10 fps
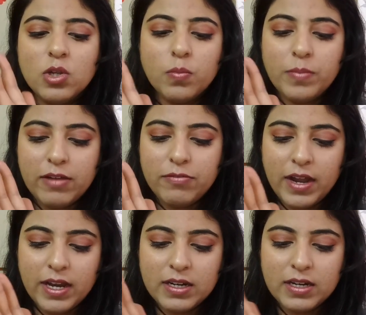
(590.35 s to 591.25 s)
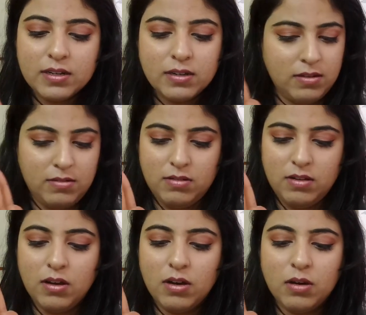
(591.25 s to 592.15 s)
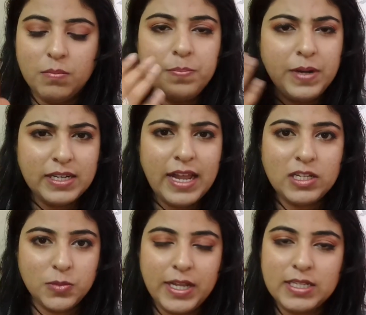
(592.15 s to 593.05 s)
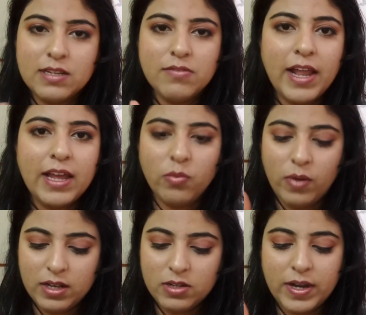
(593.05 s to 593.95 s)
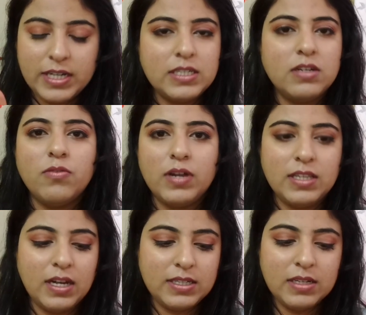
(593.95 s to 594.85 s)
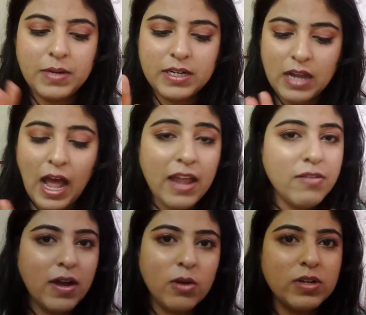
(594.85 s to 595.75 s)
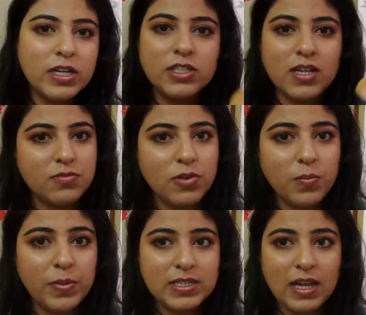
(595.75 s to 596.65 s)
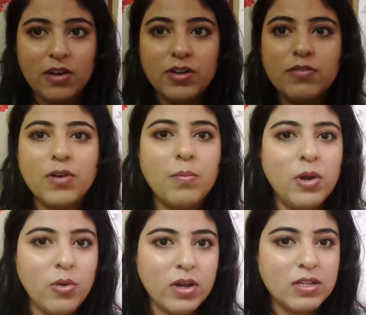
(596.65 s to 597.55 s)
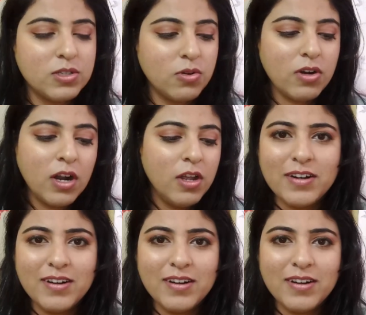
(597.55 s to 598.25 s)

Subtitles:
You may find it a bit expensive, like 120 or 130, but I found it just for rupees 100 from a local store.